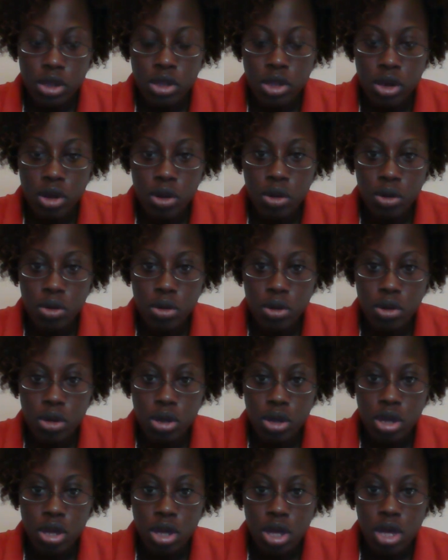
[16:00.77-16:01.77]
so
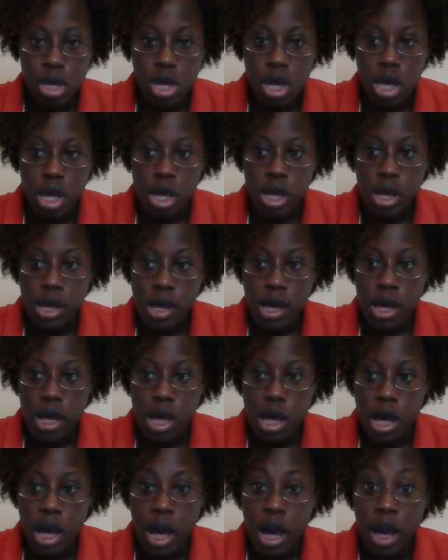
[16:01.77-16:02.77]

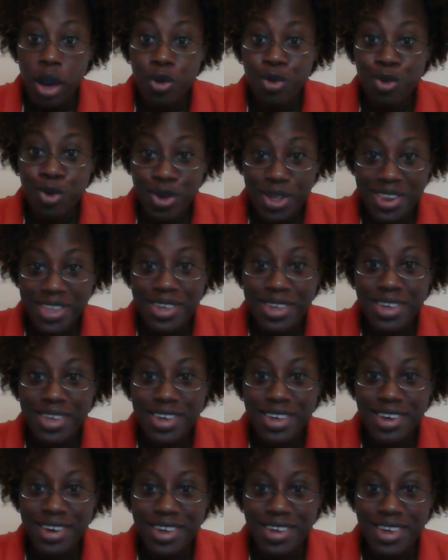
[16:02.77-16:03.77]
I
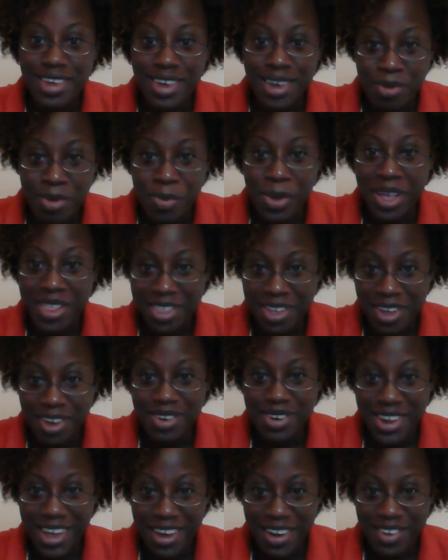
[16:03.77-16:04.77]
really am about to
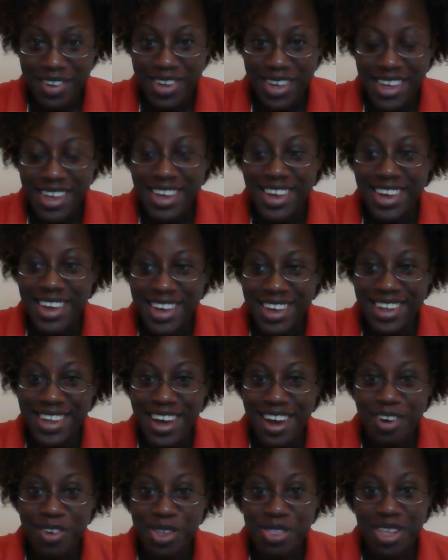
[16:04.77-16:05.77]
go now, and
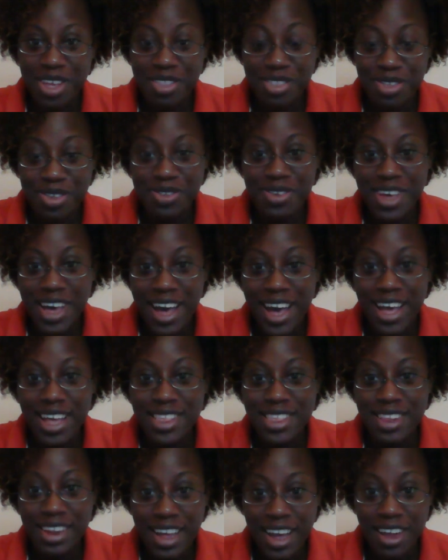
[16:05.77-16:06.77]
I will talk to you
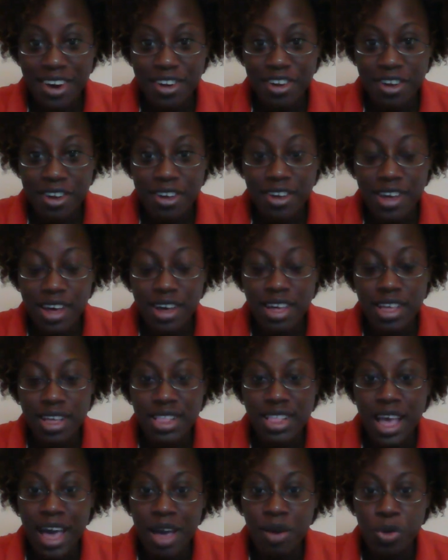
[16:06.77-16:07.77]
guys later
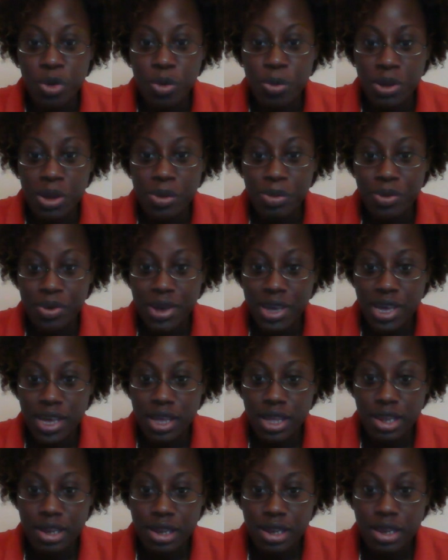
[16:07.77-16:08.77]
because I will be
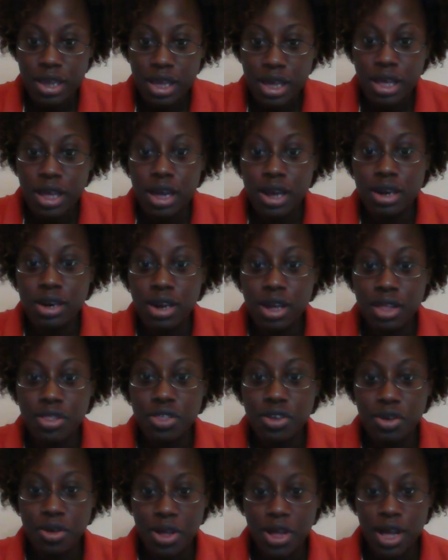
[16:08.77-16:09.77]
bringing
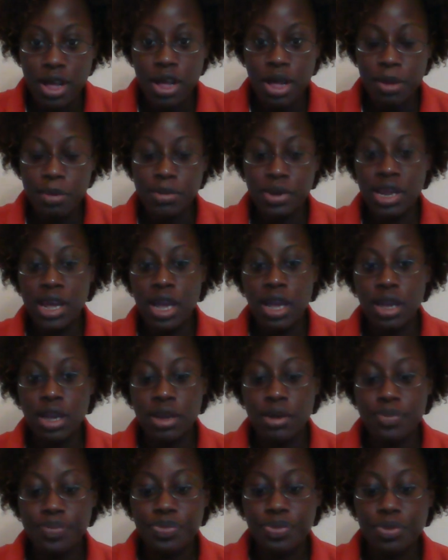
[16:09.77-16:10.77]
another update
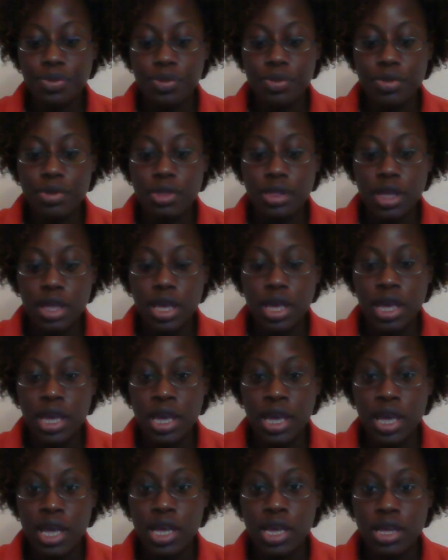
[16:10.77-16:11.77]

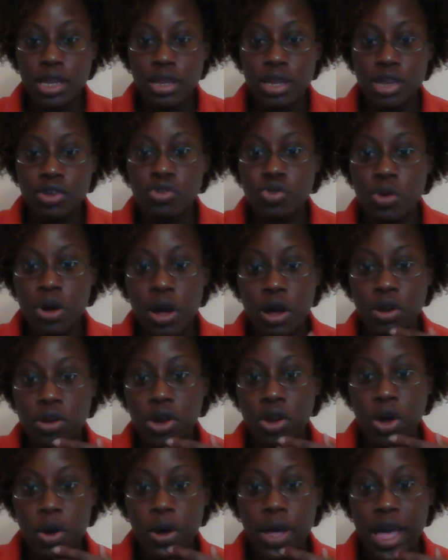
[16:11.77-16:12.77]
and let you all
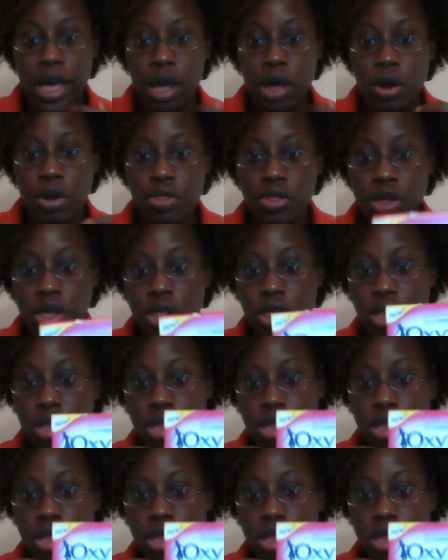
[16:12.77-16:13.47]
know how this